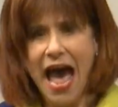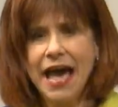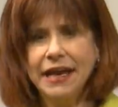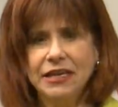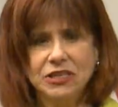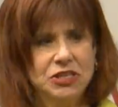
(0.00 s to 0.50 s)

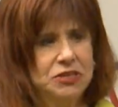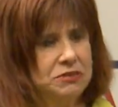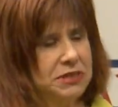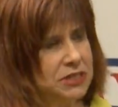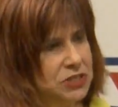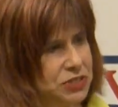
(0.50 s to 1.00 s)

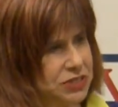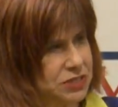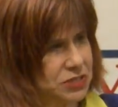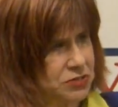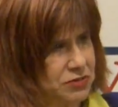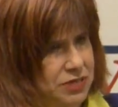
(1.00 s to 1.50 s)
attitude as she
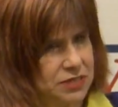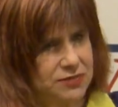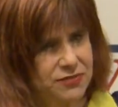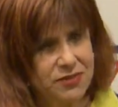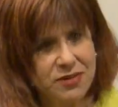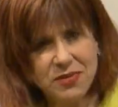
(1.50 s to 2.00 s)
is
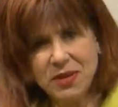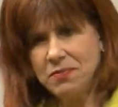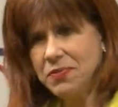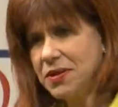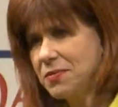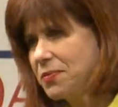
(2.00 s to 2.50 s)
transforming
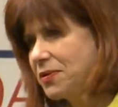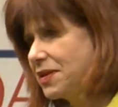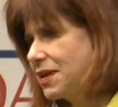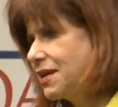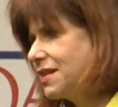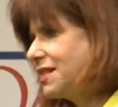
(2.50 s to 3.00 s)

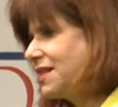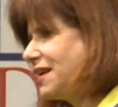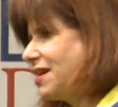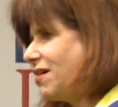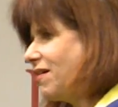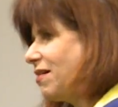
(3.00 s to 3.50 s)
people in
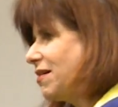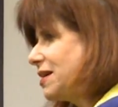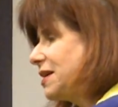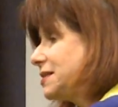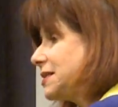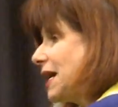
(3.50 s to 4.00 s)
the
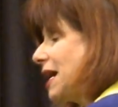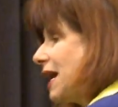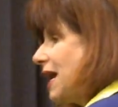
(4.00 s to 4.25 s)
audience.